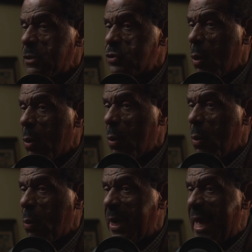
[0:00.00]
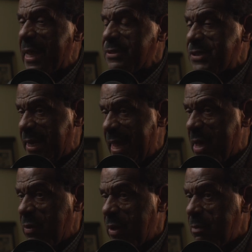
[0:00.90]
So what I sat
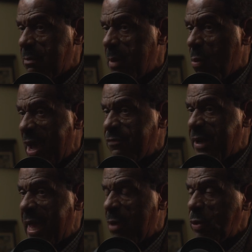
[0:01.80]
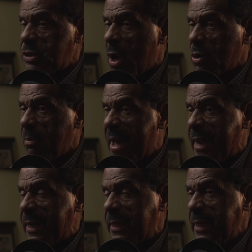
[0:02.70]
down and my wife and I, we talked about
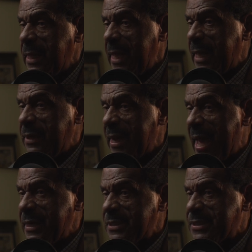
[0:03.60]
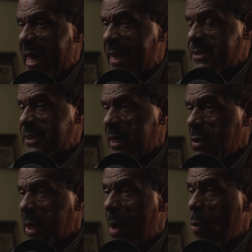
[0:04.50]
it. And then I decided, I said,
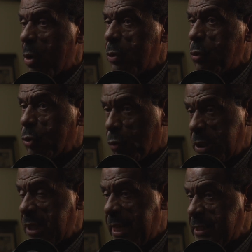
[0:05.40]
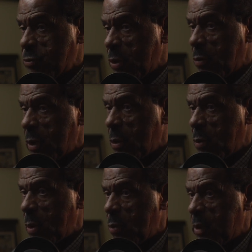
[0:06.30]
look, I want to do three things
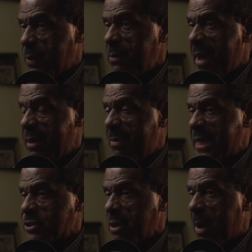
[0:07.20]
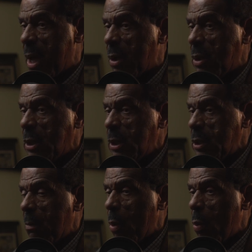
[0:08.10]
with Peabody basketball.
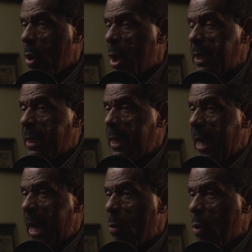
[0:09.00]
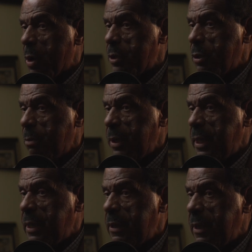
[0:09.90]
Number one, I wanted to
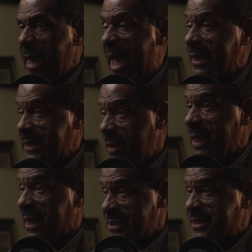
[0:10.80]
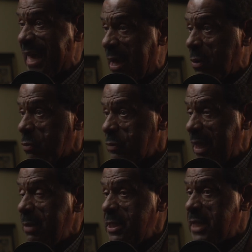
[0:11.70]
be academically sound.
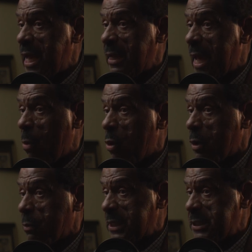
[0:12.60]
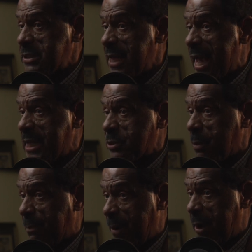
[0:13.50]
That means that I want to get these guys
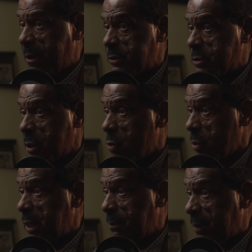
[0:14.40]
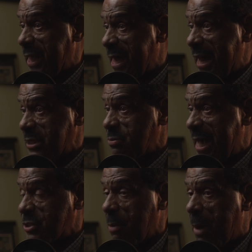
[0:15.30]
prepared to go and play college
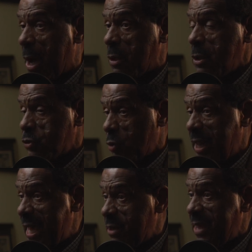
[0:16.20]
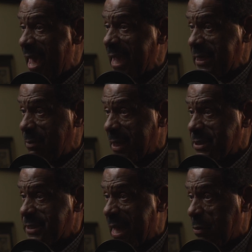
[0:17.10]
basketball. Mm-hmm. So they had to be academically
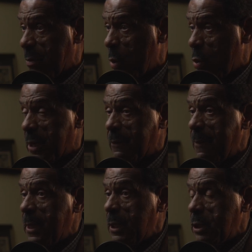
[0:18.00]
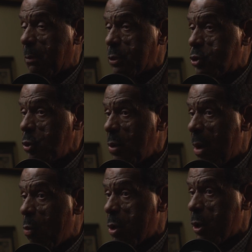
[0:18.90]
sound, number one. Number two, I
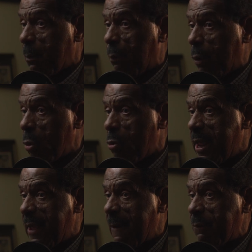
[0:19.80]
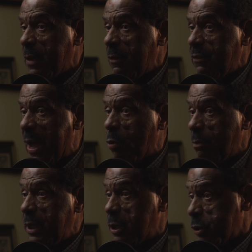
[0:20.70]
wanted a program that would
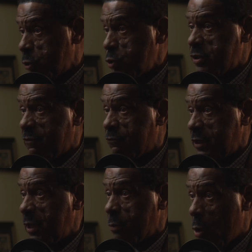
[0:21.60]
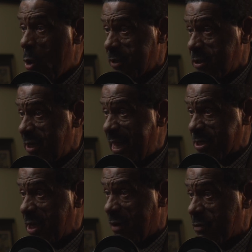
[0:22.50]
be conducive for them going to the
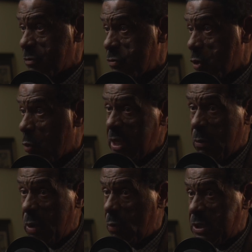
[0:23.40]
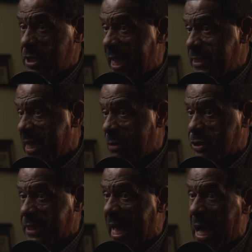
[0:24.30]
next level. So we changed our
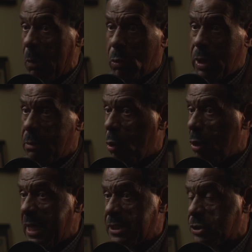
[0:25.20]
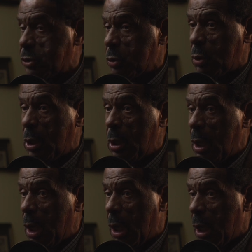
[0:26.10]
style. We went more or less to
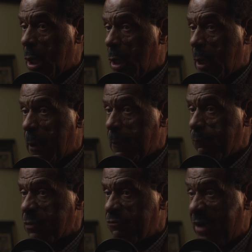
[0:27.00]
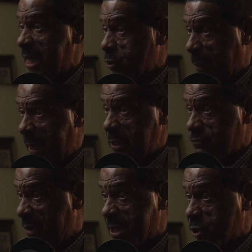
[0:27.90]
fast-paced,
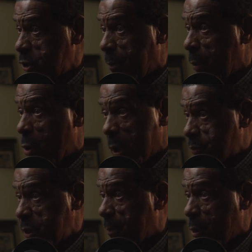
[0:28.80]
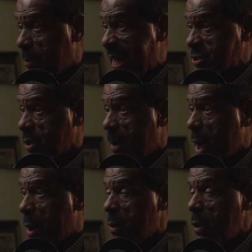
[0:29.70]
fast-tempo, up-tempo
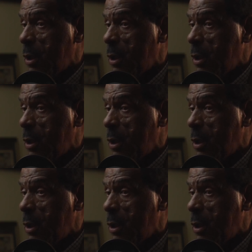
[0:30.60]
basketball.